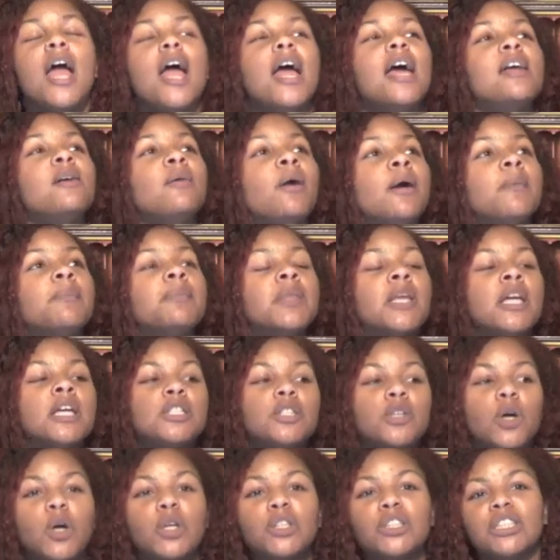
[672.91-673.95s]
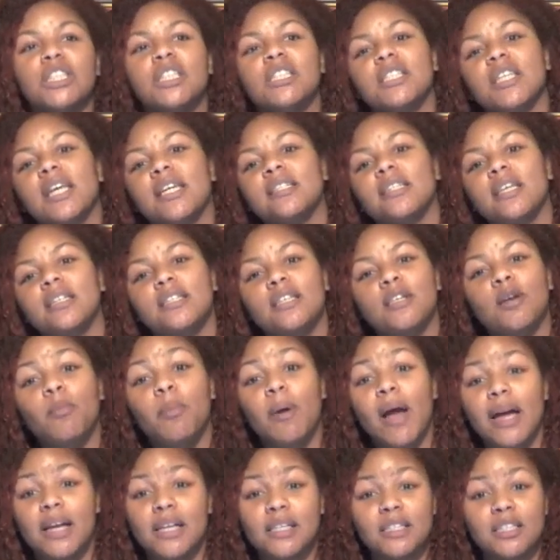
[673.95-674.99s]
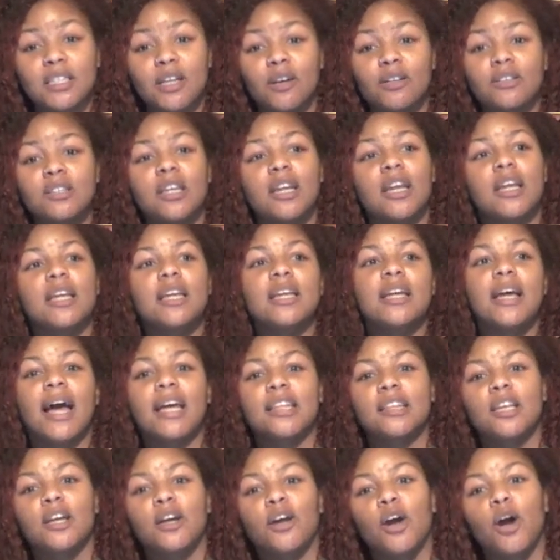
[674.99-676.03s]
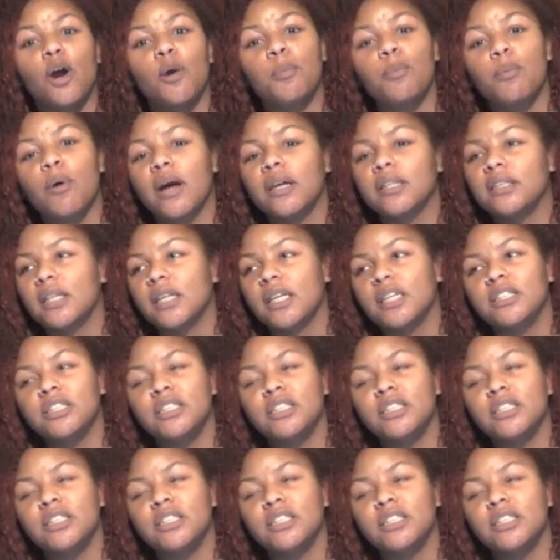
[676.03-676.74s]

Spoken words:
Anyway, so oh shit takes her to the back and tells her that he got the girl pregnant.